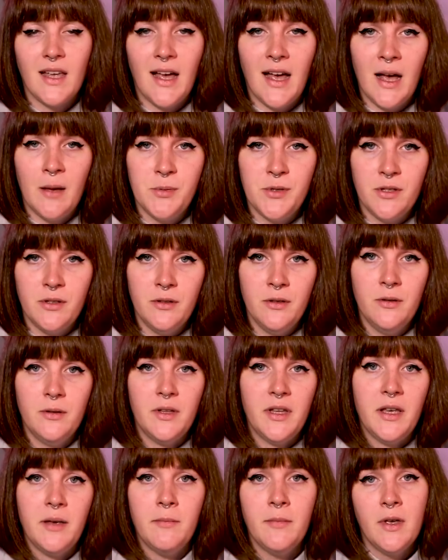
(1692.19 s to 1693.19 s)

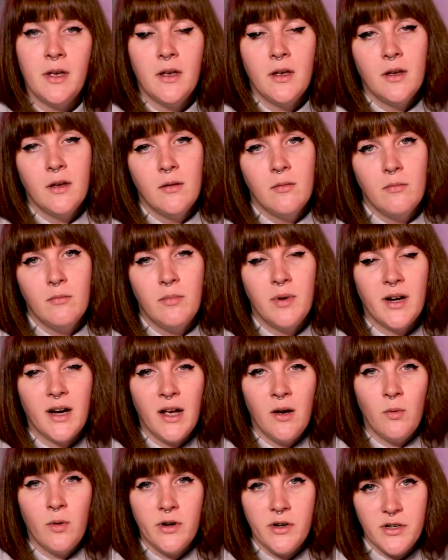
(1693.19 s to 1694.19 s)
Absolutely, but
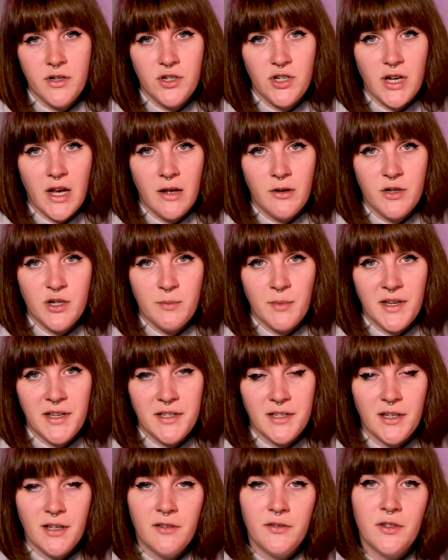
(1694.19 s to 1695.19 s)
I wanted to challenge
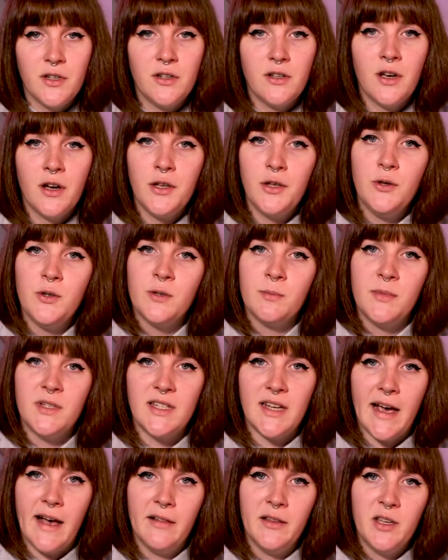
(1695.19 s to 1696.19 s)
myself to not use
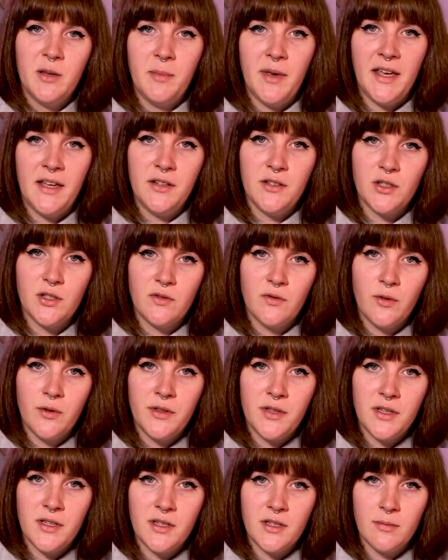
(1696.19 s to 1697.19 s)
metallic paints for
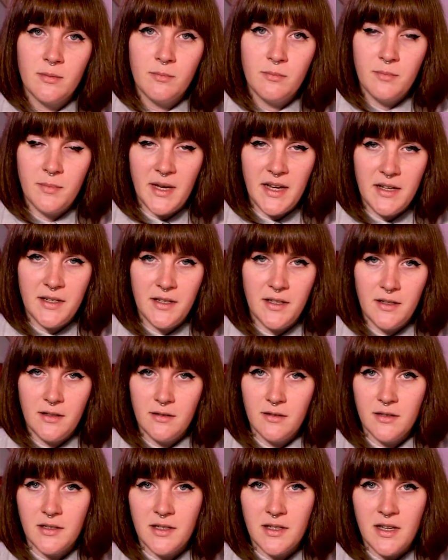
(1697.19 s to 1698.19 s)
this
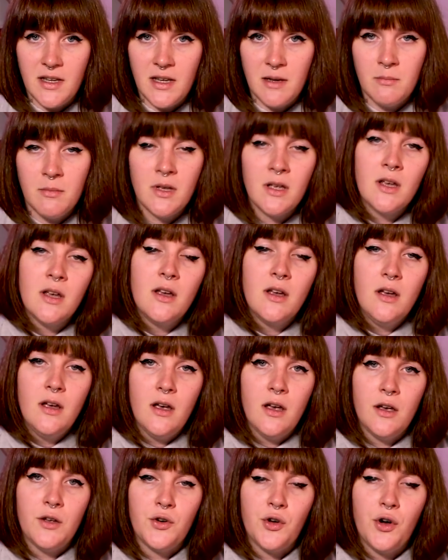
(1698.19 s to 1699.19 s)
painting scheme
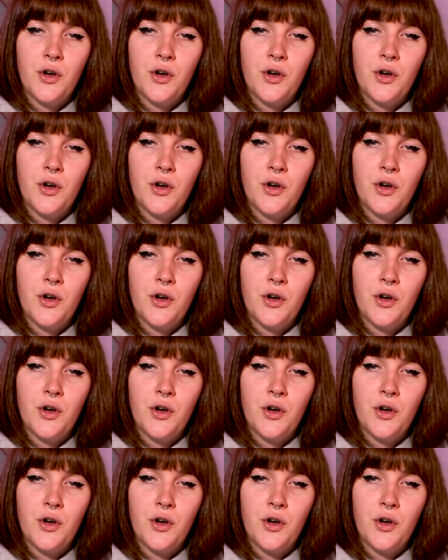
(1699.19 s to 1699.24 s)
and